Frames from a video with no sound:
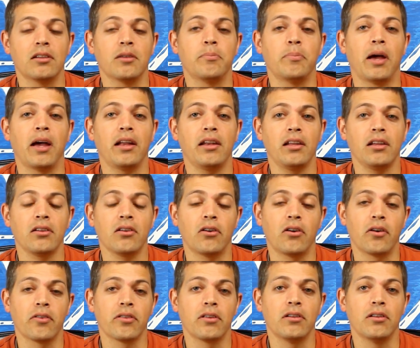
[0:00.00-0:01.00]
depending
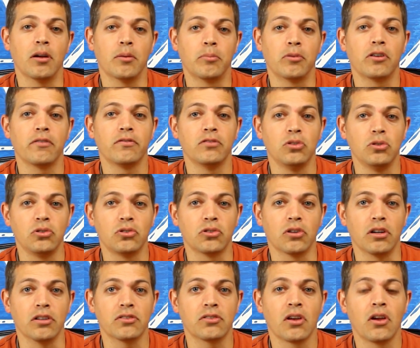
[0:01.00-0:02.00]
on the number of
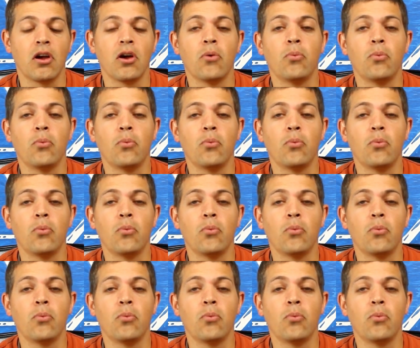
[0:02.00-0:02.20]
neutrons.